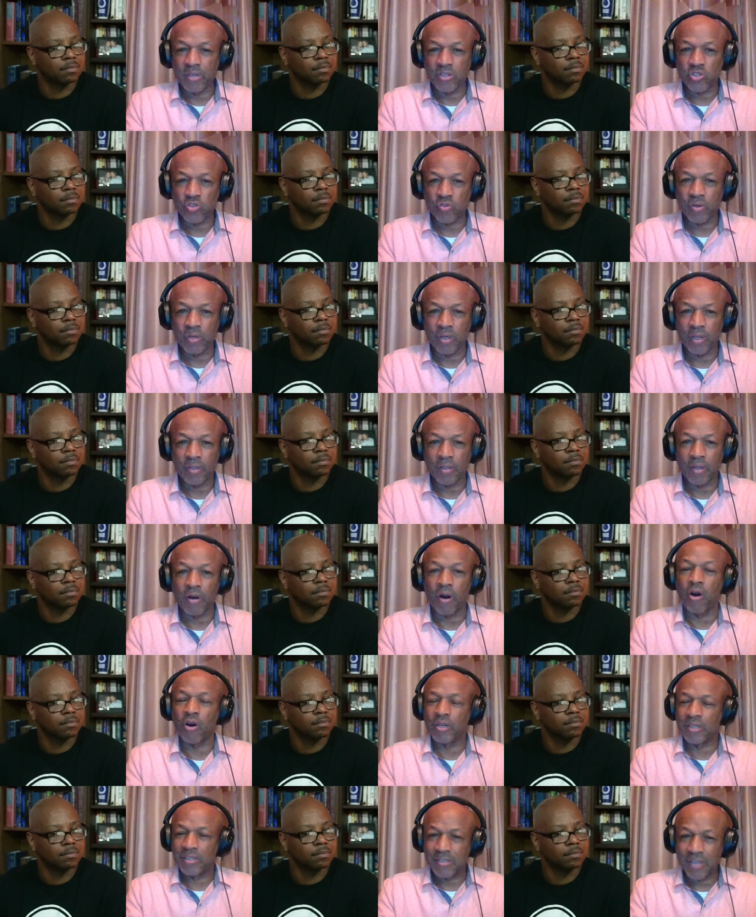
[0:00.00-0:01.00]
Speaker 1: of ministry.
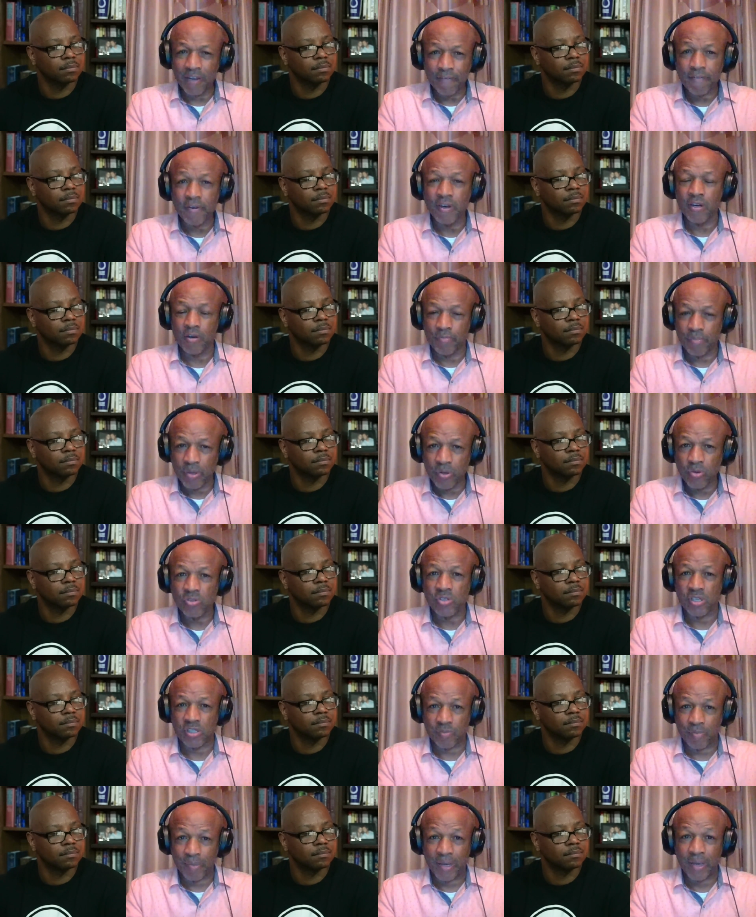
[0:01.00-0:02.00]
There are definite
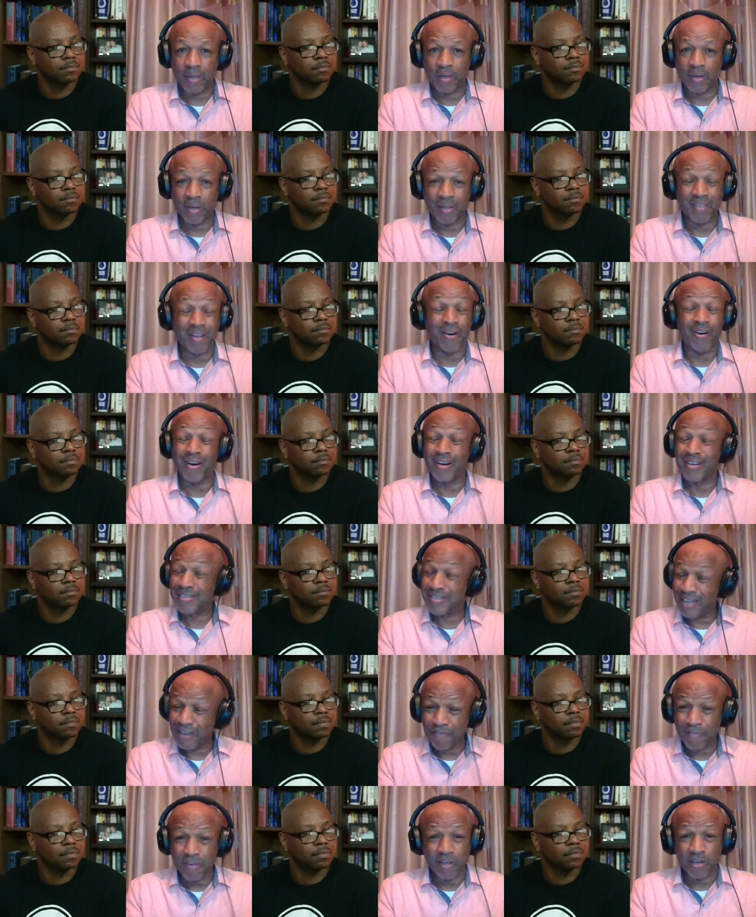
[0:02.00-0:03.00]
abuses, man. There
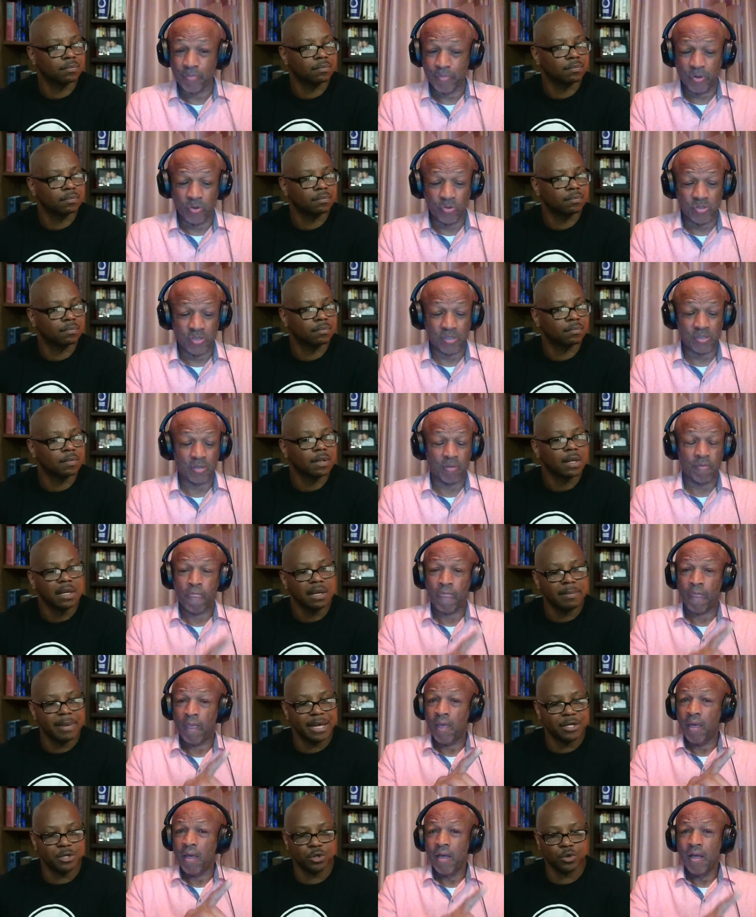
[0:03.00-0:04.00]
are definite abuses.
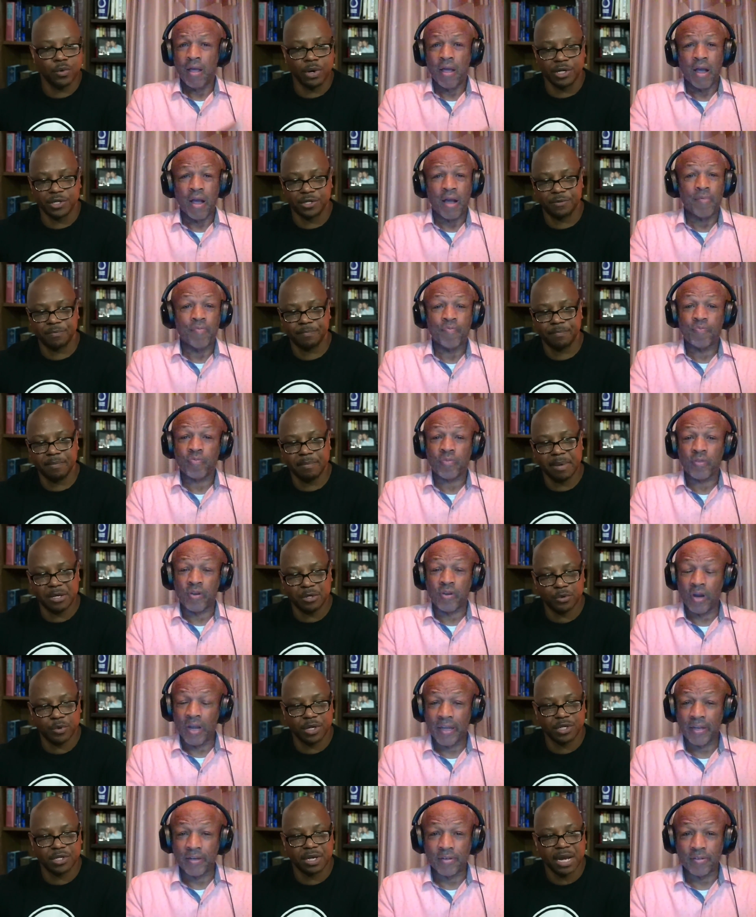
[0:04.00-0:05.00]
Speaker 2: Let me ask you a question. Let me ask
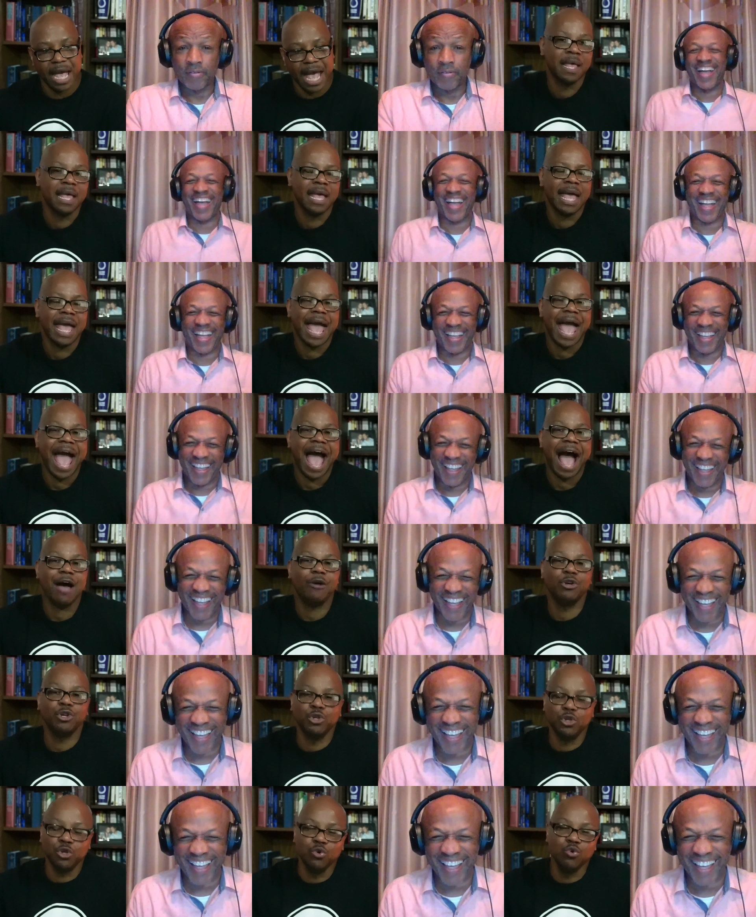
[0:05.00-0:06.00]
you a question. Go ahead. How
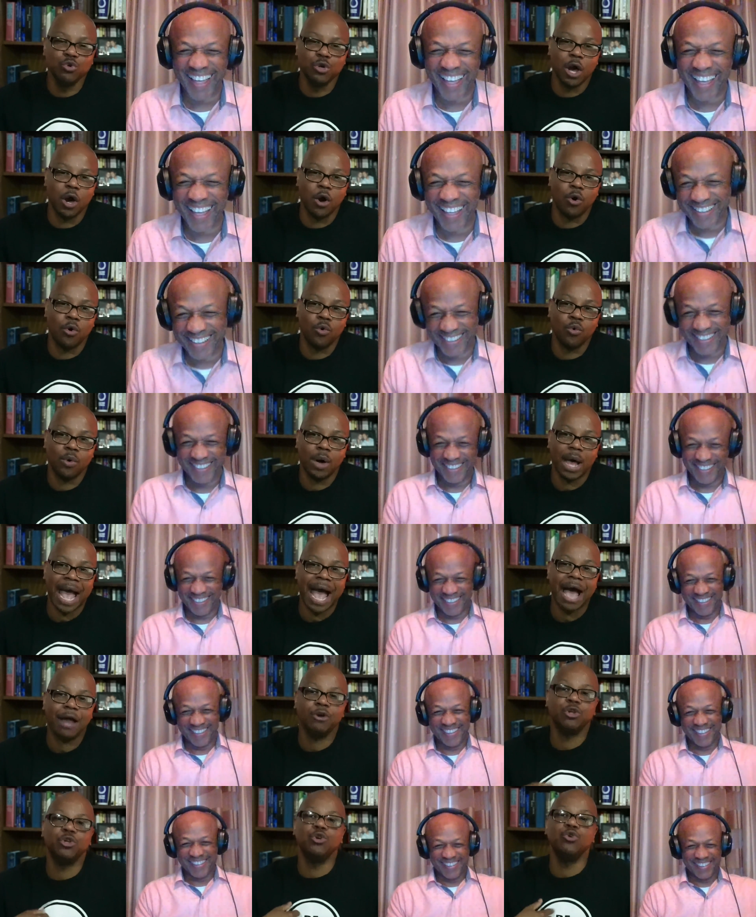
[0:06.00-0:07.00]
do you know?
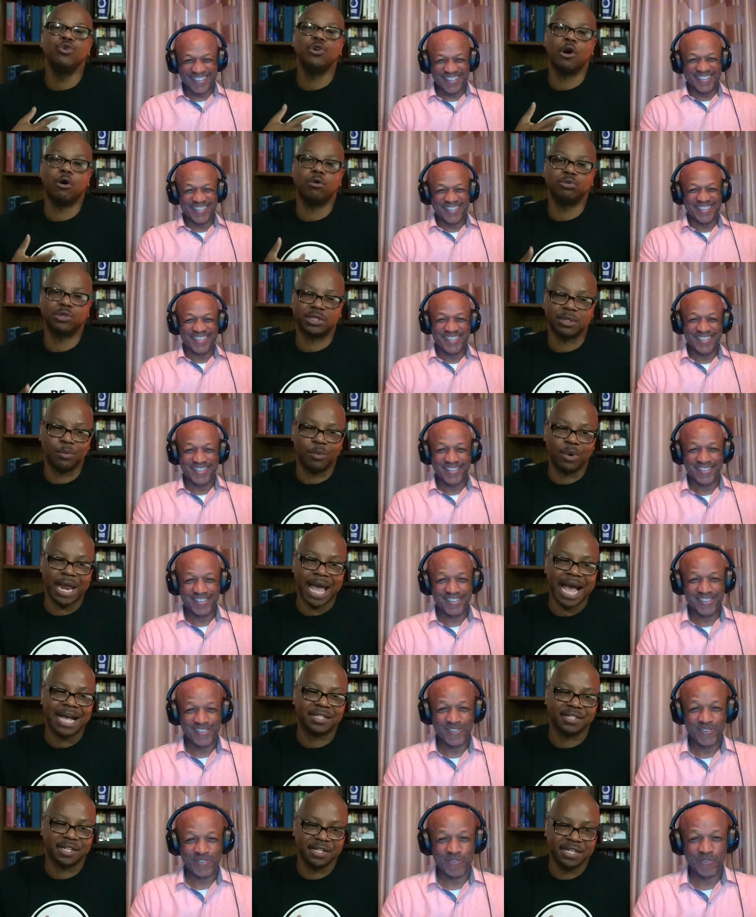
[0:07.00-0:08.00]
How do you know someone
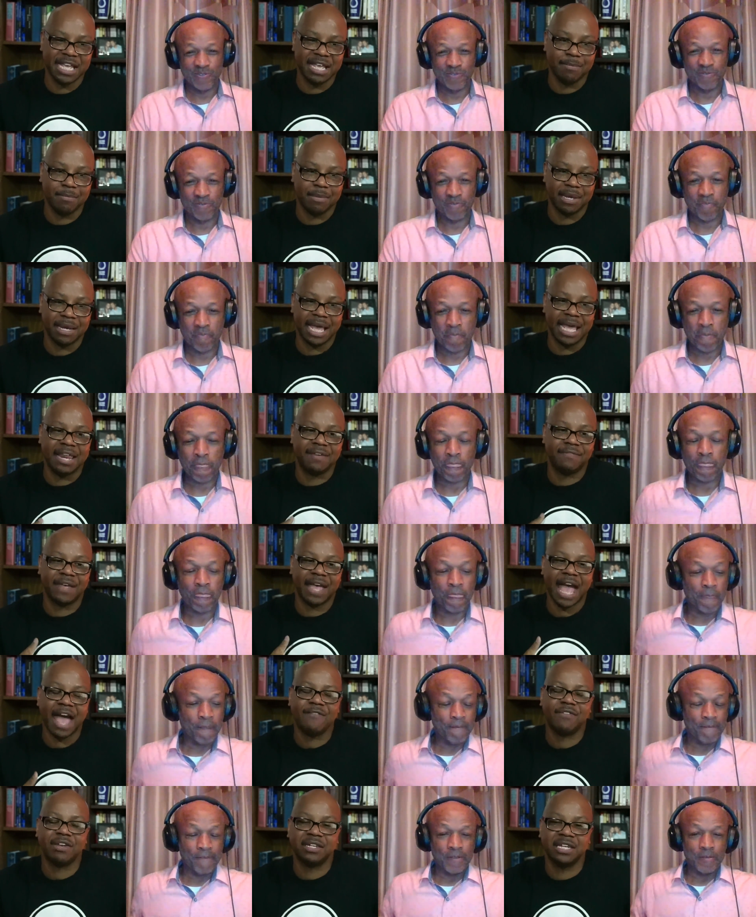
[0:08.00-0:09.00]
has a demon? And if they
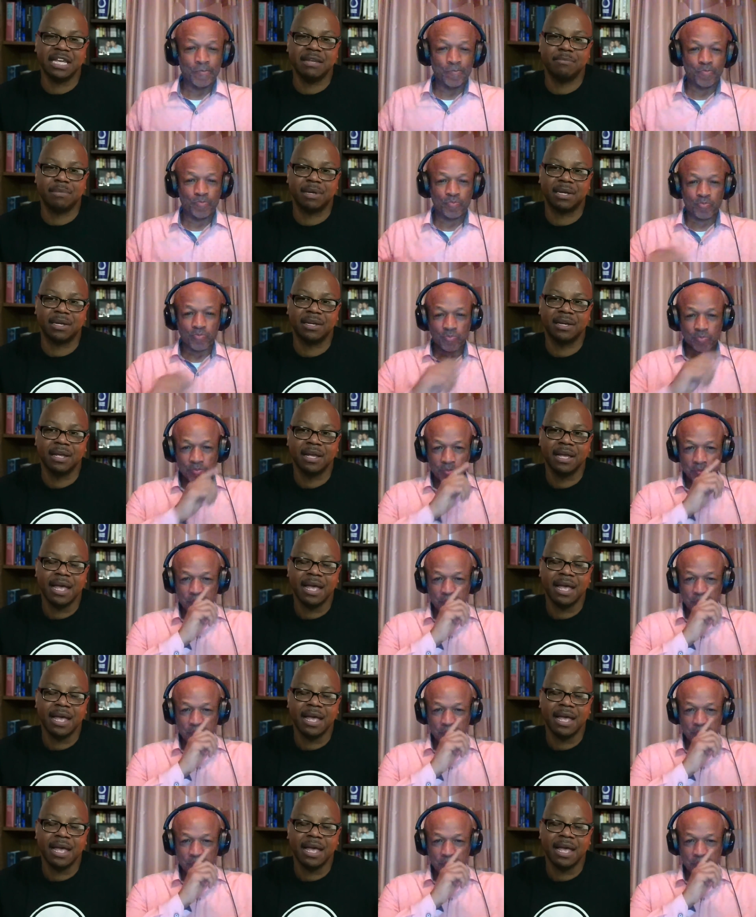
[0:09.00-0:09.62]
have a demon,